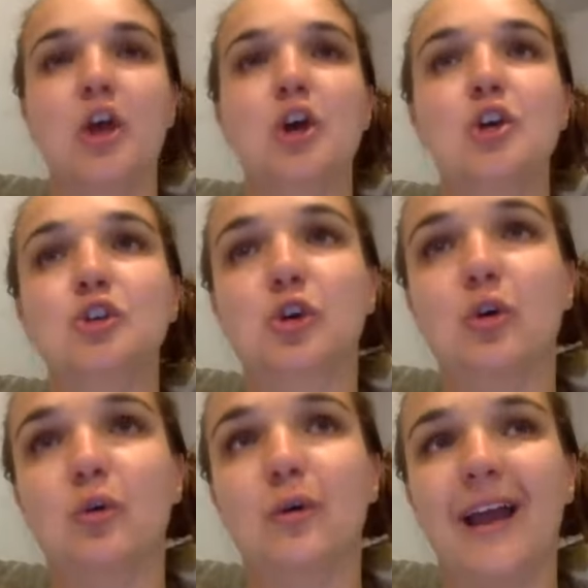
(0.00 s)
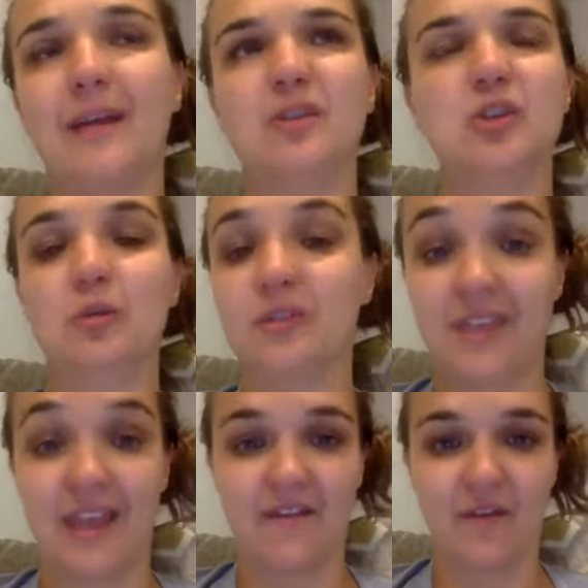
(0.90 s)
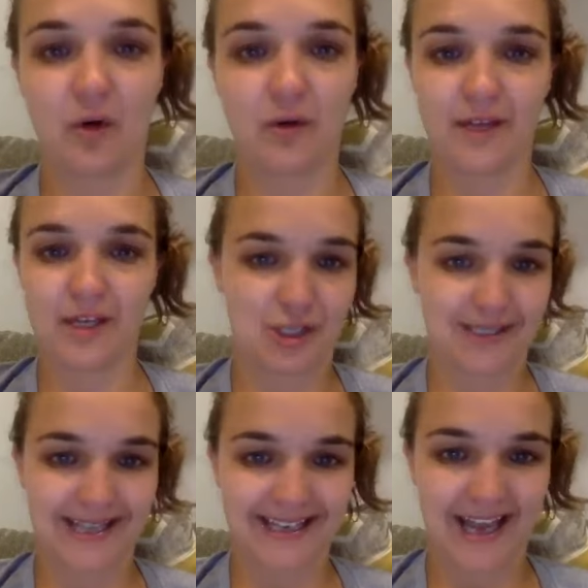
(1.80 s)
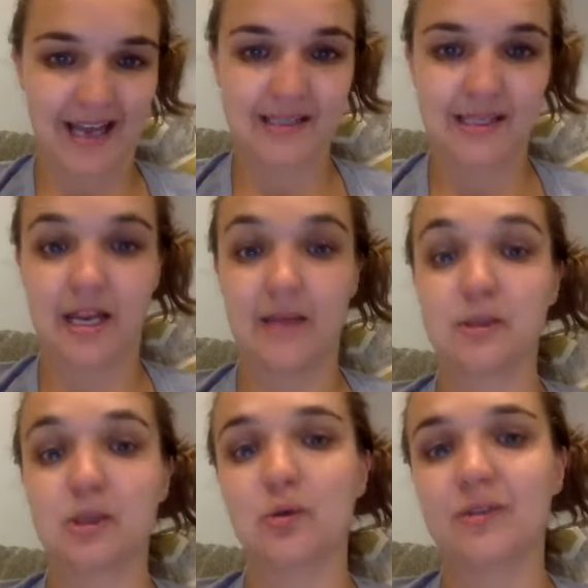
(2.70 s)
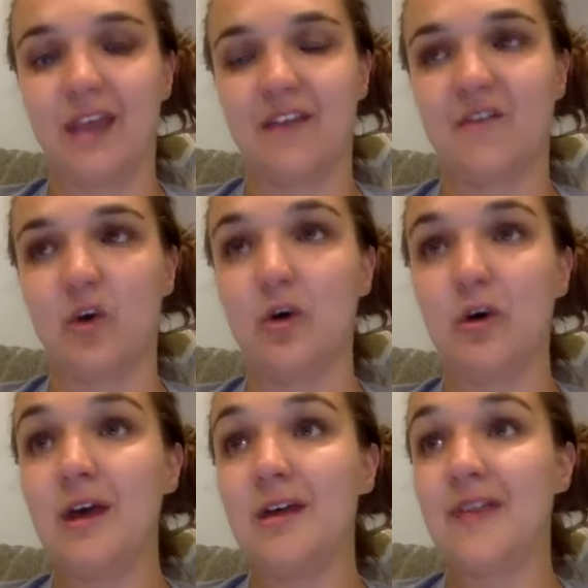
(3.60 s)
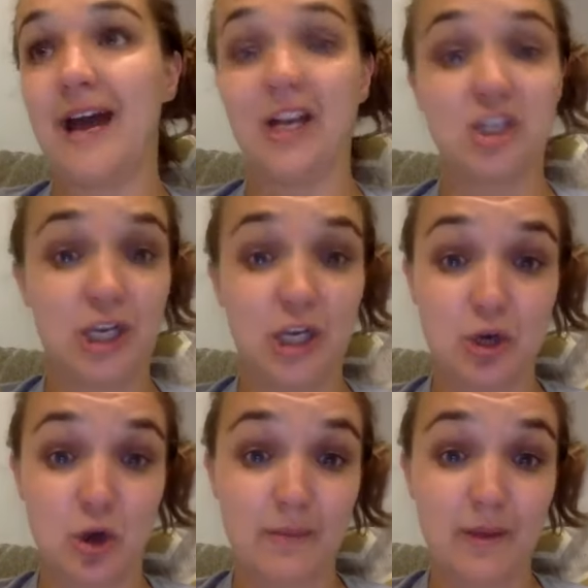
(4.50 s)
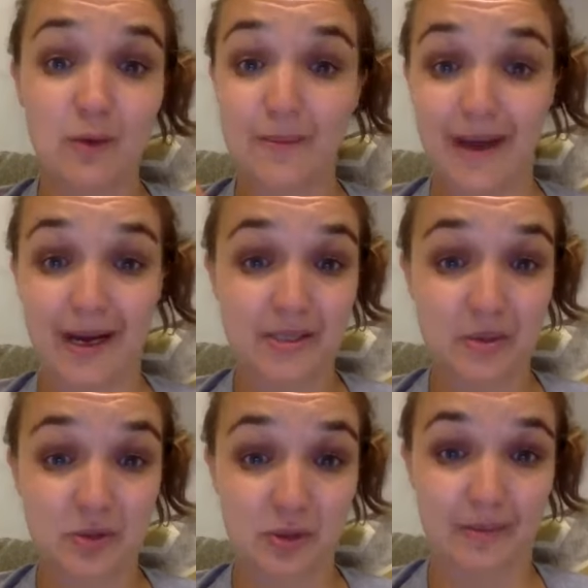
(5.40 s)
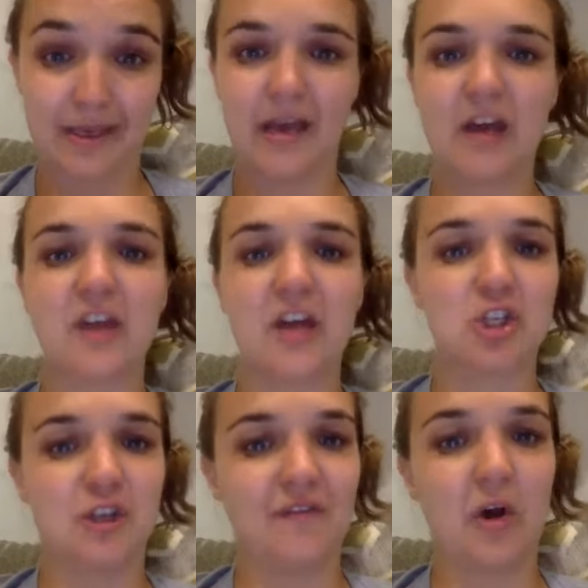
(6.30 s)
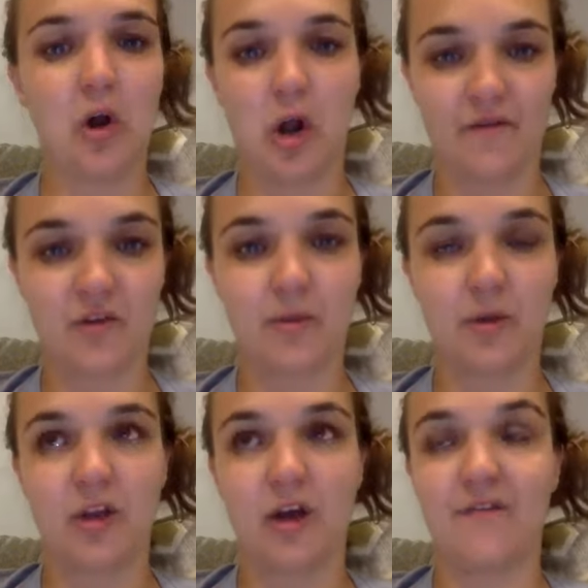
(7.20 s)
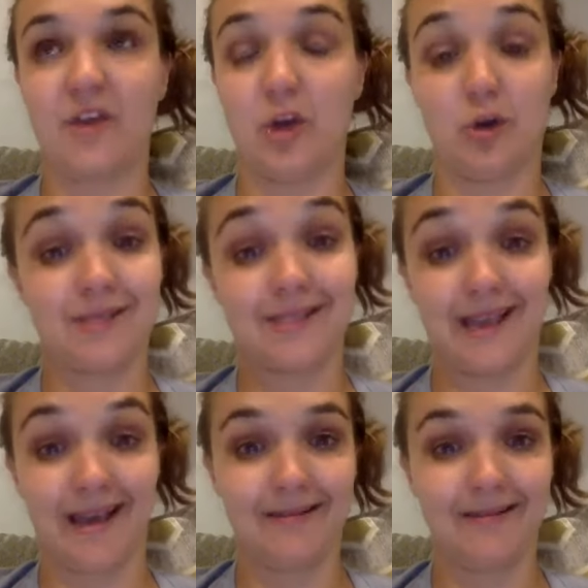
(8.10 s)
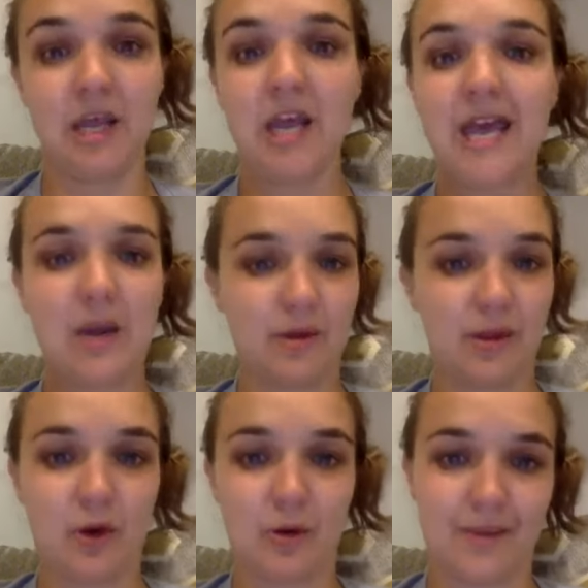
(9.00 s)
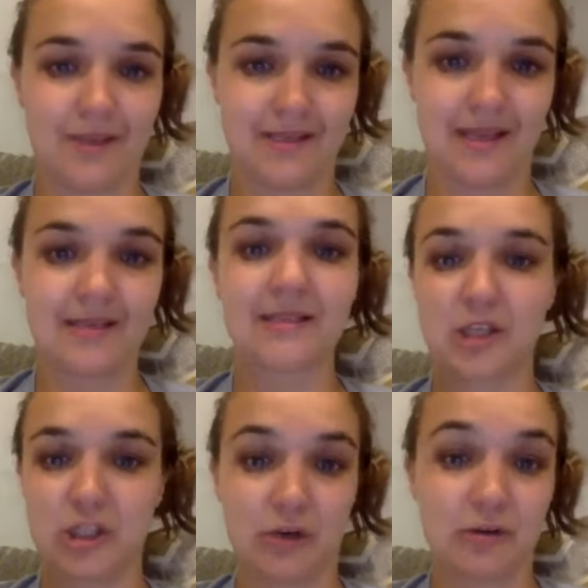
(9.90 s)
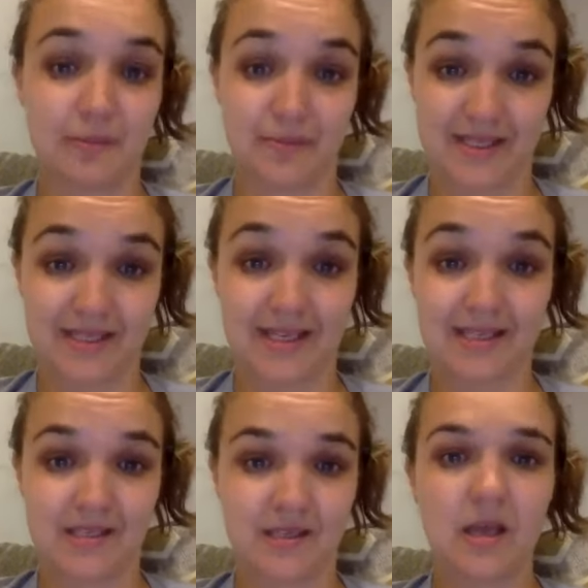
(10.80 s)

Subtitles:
So I am so thankful that she said yes. And I'm so thankful that she didn't know me. We met on social media, that she felt comfortable enough in her skin and with her business to share the business